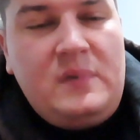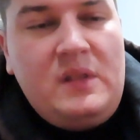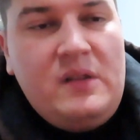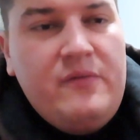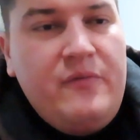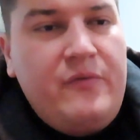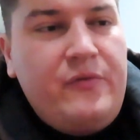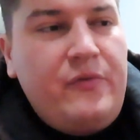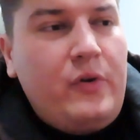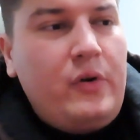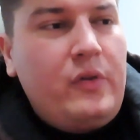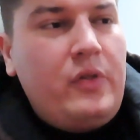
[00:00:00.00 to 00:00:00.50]

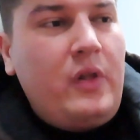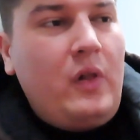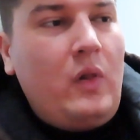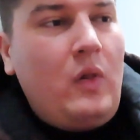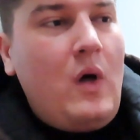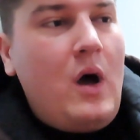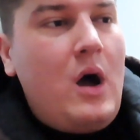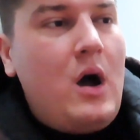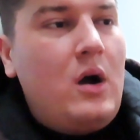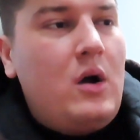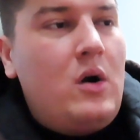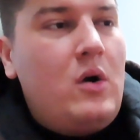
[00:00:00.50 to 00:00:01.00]
for the
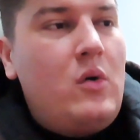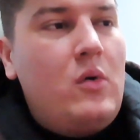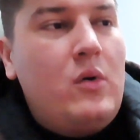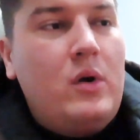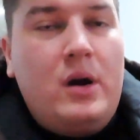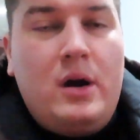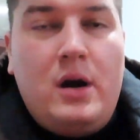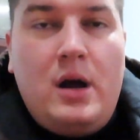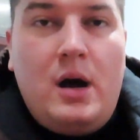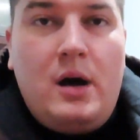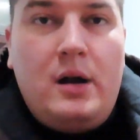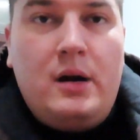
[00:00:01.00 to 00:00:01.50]

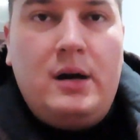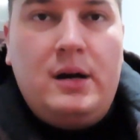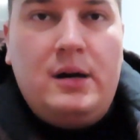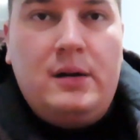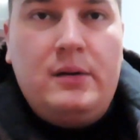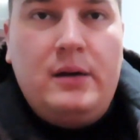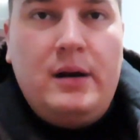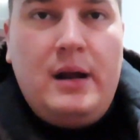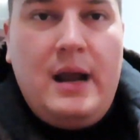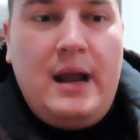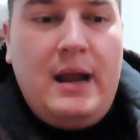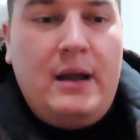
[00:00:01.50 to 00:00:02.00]
Longhorn
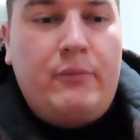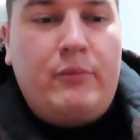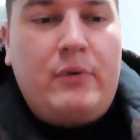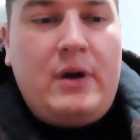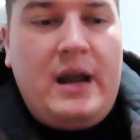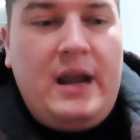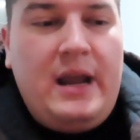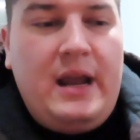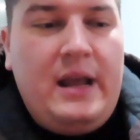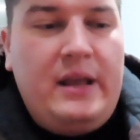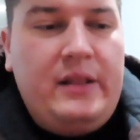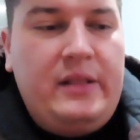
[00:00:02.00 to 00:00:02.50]
Hunter,
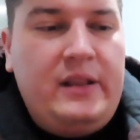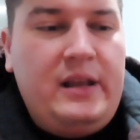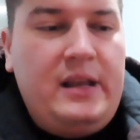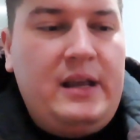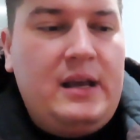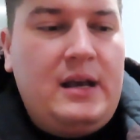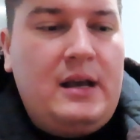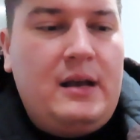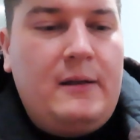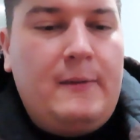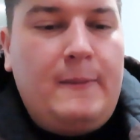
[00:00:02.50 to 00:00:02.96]
right, and the